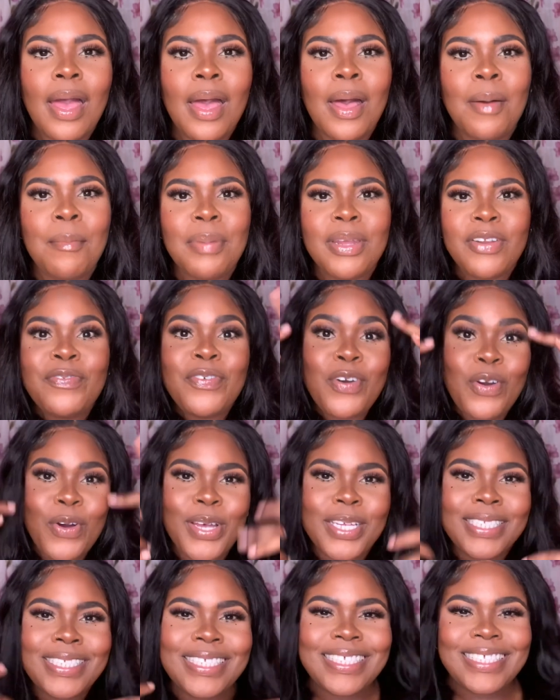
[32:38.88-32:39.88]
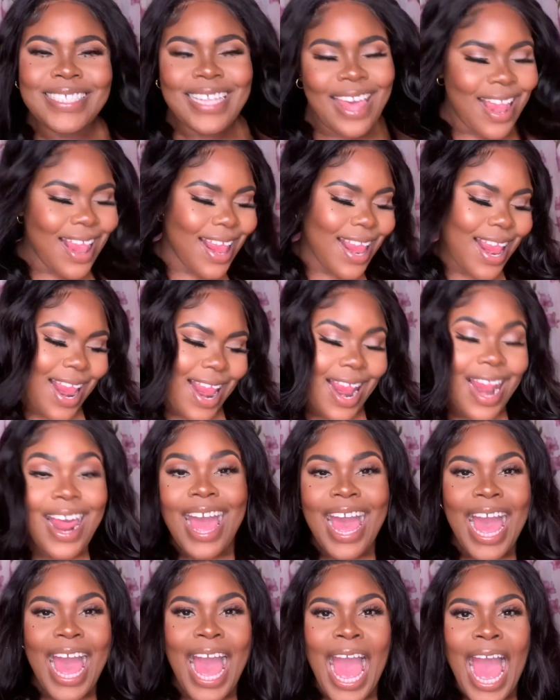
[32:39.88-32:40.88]
But of course,
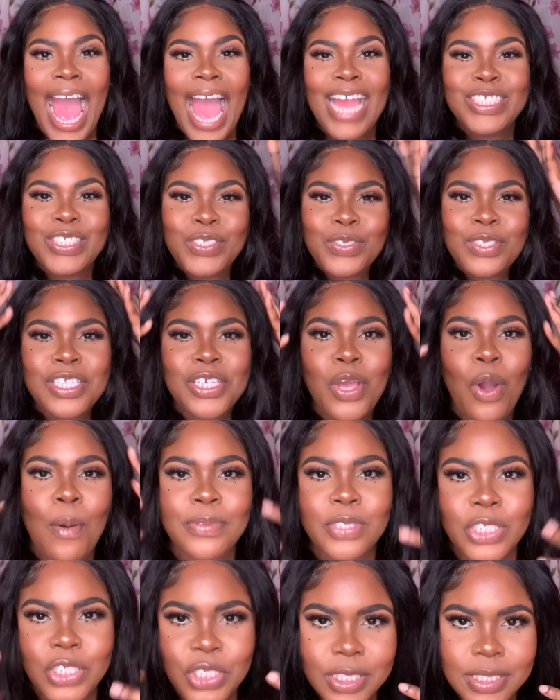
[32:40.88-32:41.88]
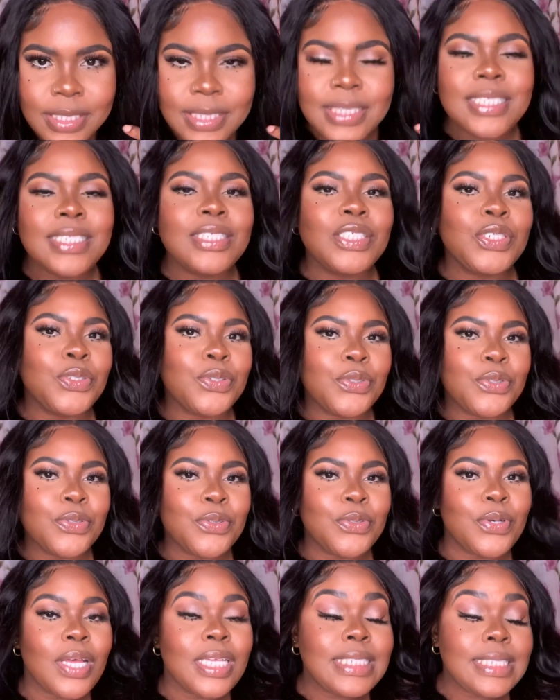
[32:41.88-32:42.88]
I took the opportunity
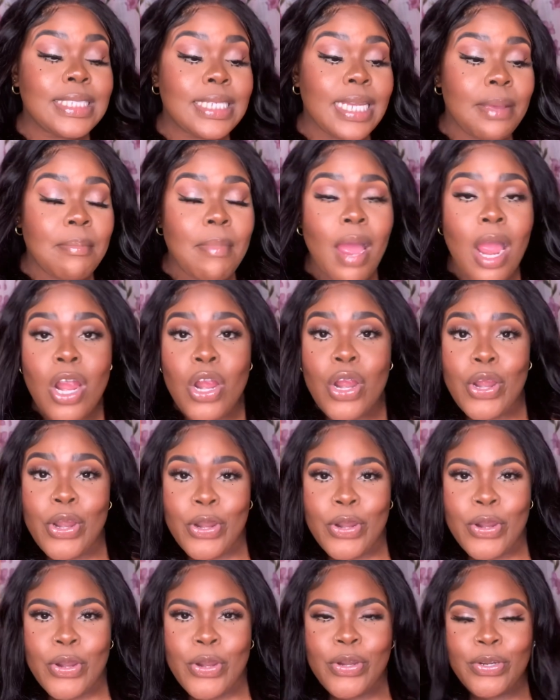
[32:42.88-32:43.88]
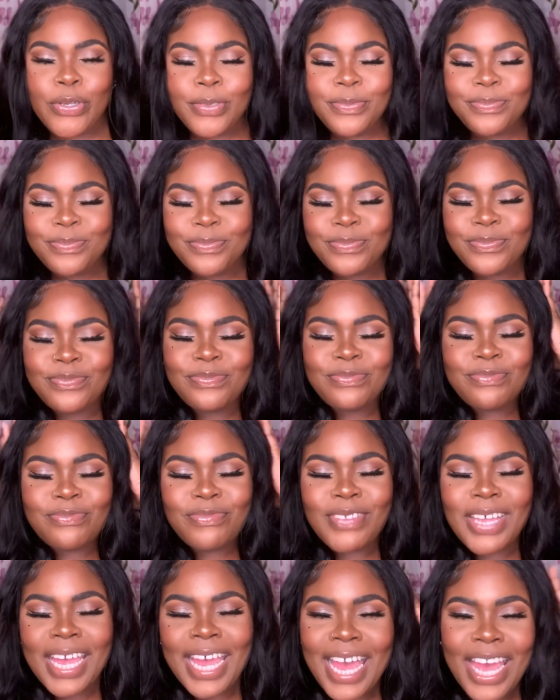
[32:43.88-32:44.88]
to slay my hair.
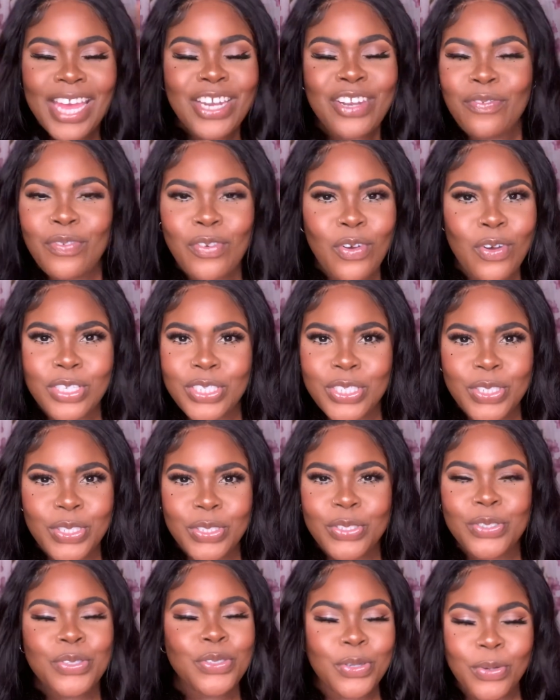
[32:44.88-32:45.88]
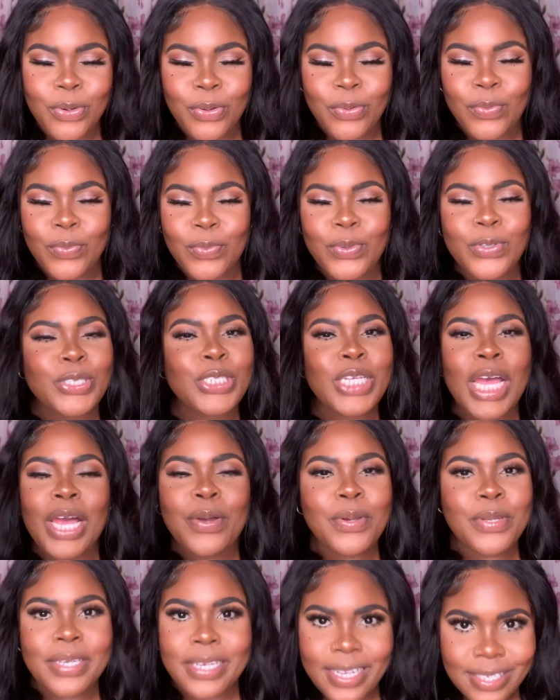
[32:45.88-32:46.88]
And of course, you know, Uja
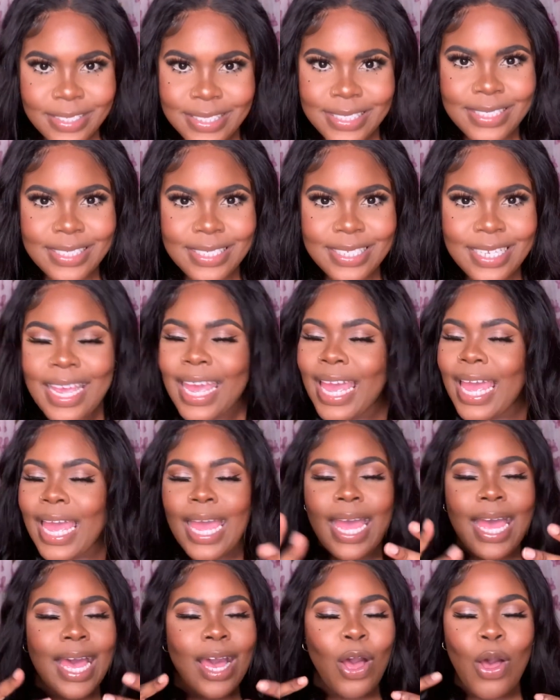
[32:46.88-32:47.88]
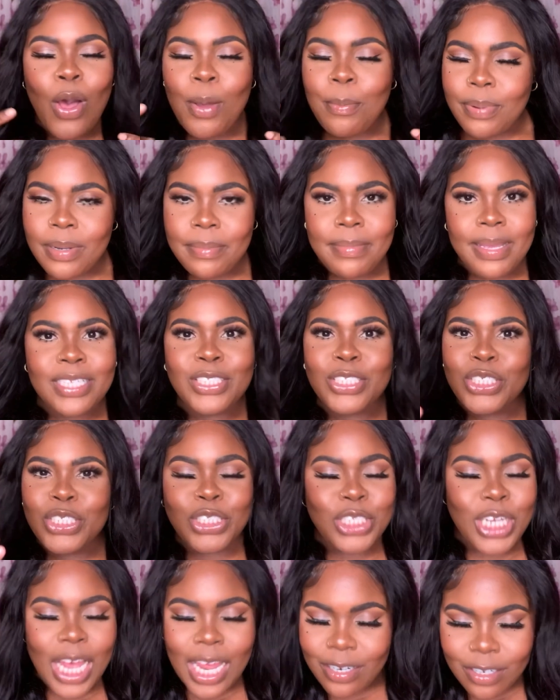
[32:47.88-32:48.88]
Connect compliments
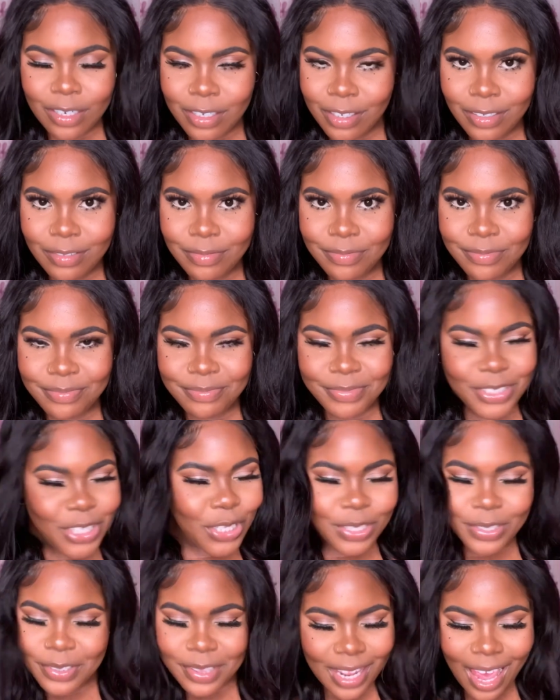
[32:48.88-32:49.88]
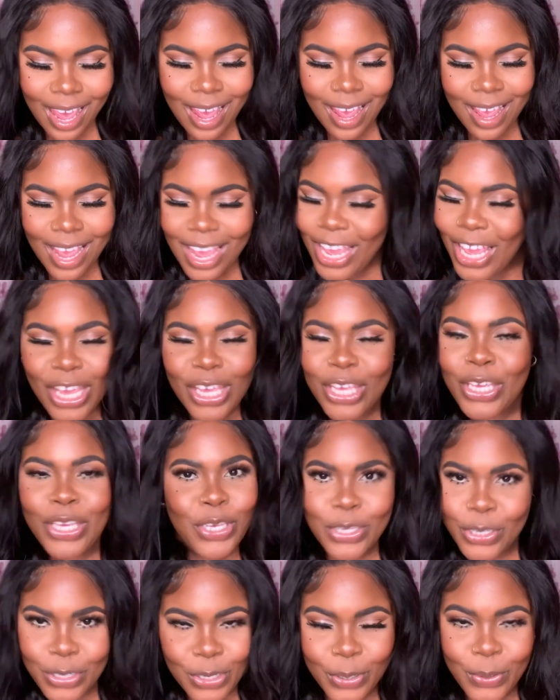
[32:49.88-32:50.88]
Jana.
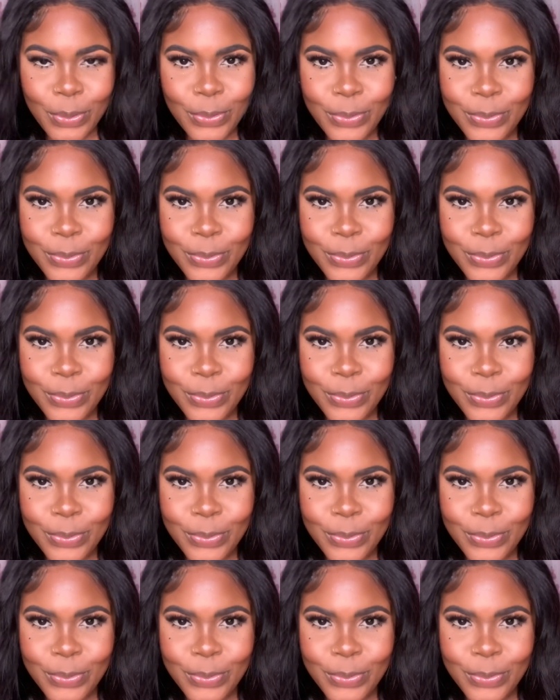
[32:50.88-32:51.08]
You know.